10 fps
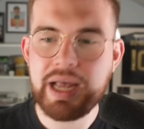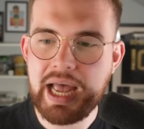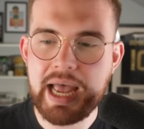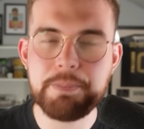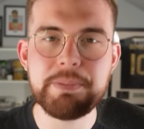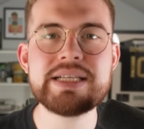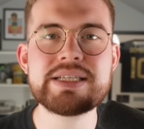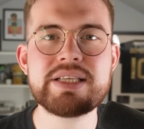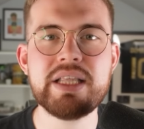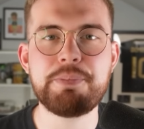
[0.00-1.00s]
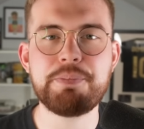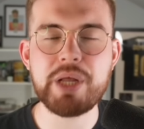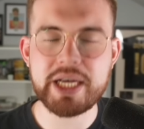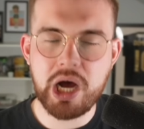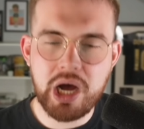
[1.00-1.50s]
it means that the
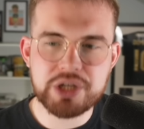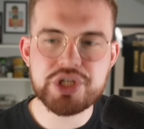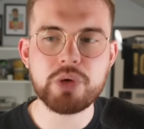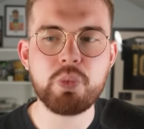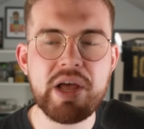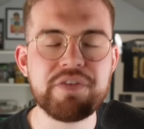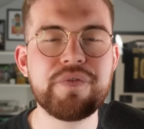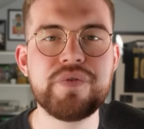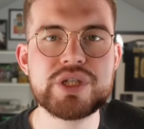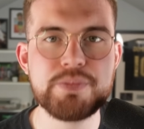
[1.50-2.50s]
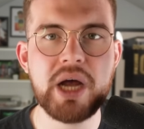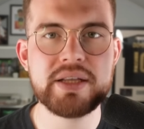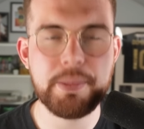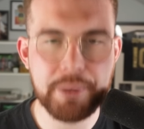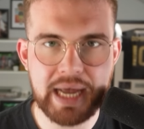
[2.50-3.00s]
cards are with
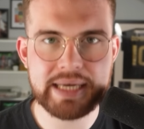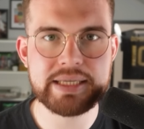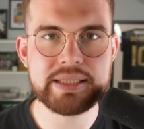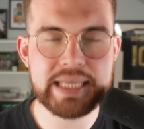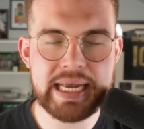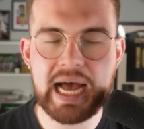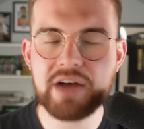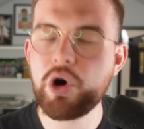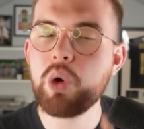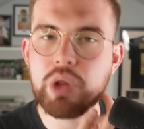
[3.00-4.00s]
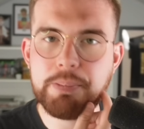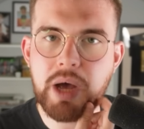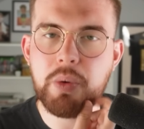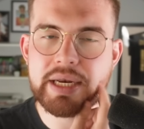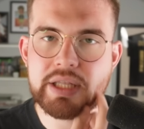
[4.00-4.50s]
Sparta Prague. They have all the
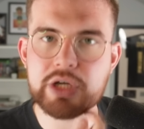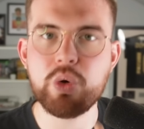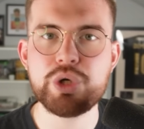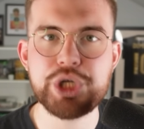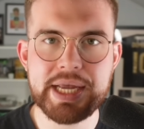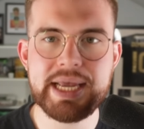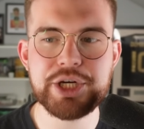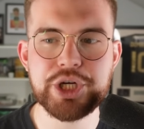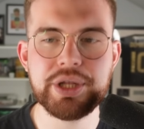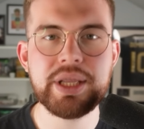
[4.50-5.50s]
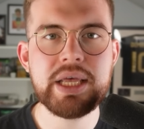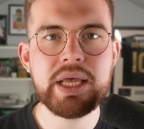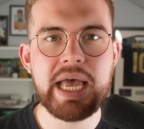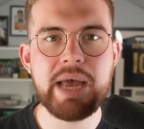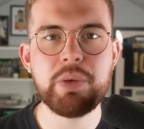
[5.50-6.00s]
power in negotiation,
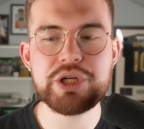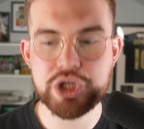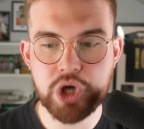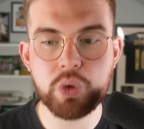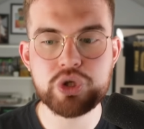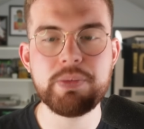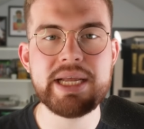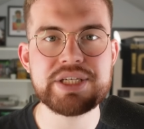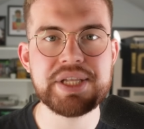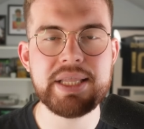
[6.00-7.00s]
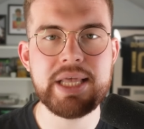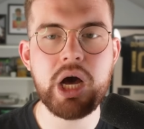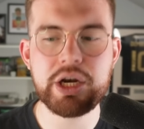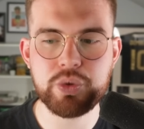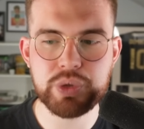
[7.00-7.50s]
which is also mentioned in the article.